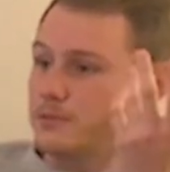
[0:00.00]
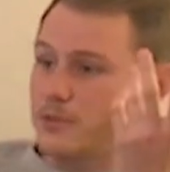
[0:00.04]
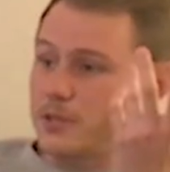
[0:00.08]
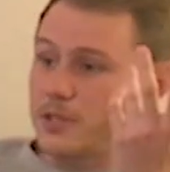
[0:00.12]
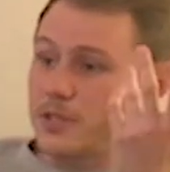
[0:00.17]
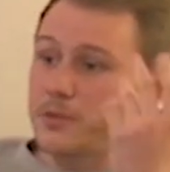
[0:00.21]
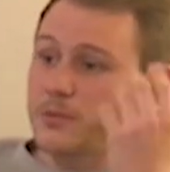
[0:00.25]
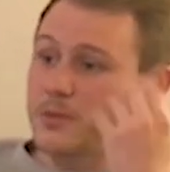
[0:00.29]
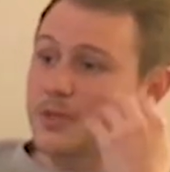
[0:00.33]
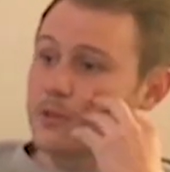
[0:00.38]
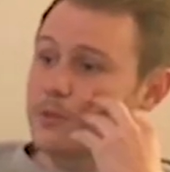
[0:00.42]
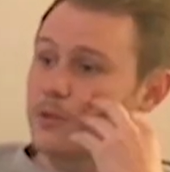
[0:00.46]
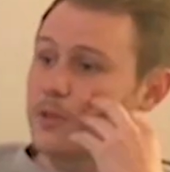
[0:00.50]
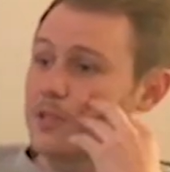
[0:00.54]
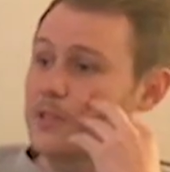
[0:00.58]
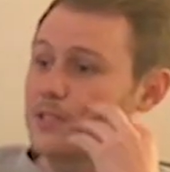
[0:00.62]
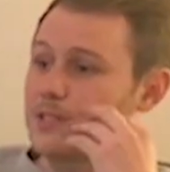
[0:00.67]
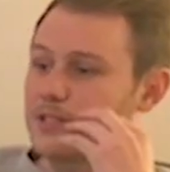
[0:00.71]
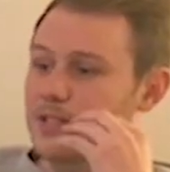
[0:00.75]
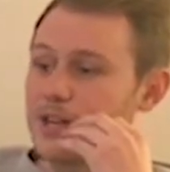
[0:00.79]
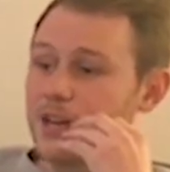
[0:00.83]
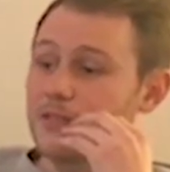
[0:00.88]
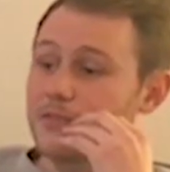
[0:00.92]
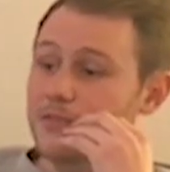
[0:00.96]
he's really been one
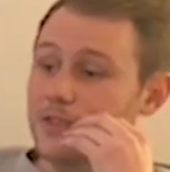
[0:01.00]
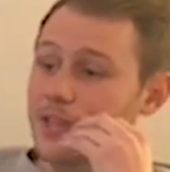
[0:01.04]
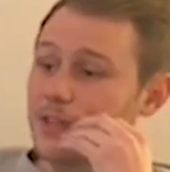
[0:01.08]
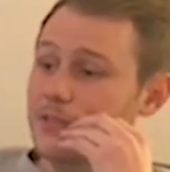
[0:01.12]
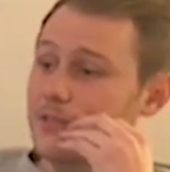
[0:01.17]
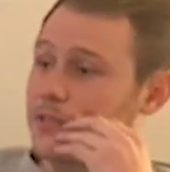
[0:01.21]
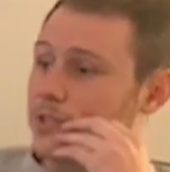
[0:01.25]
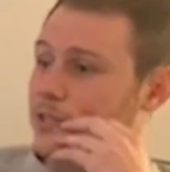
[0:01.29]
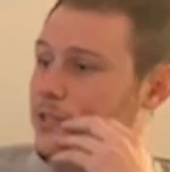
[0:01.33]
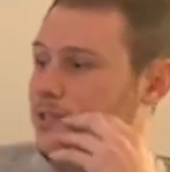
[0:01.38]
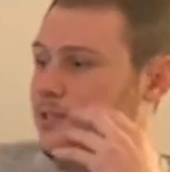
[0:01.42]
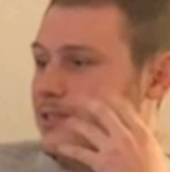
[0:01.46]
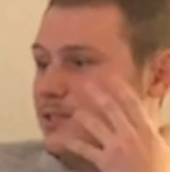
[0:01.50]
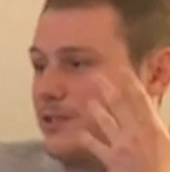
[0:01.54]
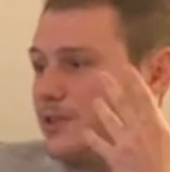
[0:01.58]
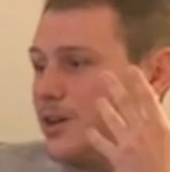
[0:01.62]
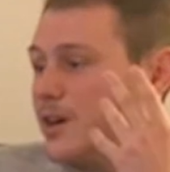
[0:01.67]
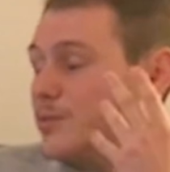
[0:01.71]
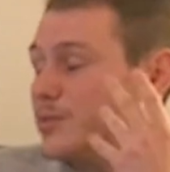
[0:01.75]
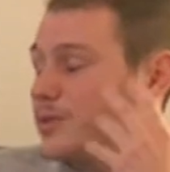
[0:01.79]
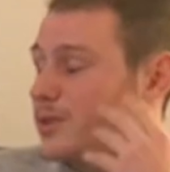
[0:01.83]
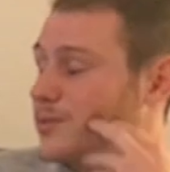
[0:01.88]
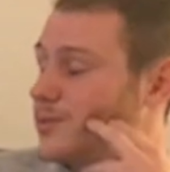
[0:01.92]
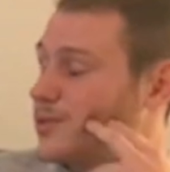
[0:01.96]
of the top 5 rookies, so
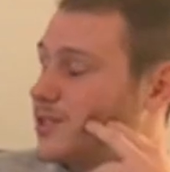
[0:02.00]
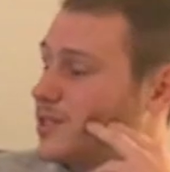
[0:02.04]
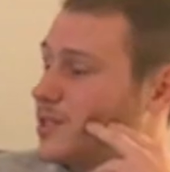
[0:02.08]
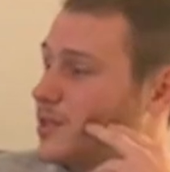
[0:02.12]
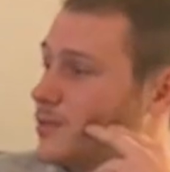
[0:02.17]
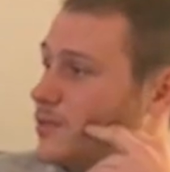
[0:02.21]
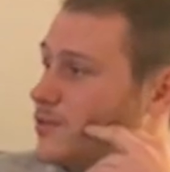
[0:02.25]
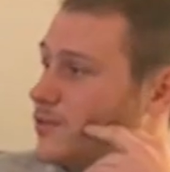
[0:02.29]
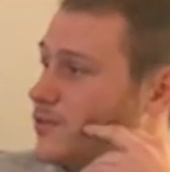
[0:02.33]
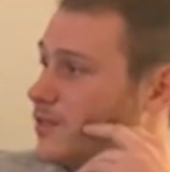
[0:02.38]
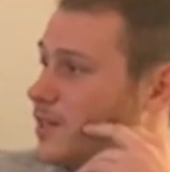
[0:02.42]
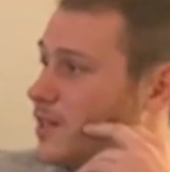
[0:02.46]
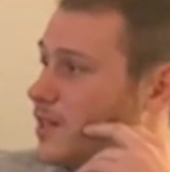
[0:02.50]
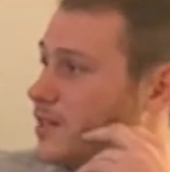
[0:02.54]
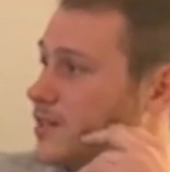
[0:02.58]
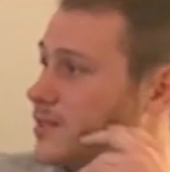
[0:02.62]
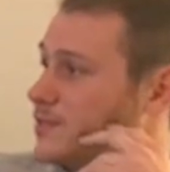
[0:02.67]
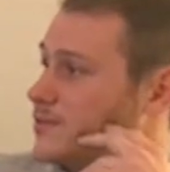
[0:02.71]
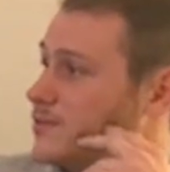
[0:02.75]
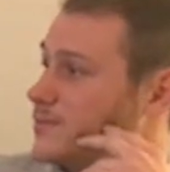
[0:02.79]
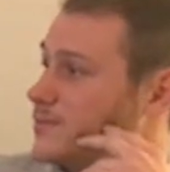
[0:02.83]
I put him at number 5.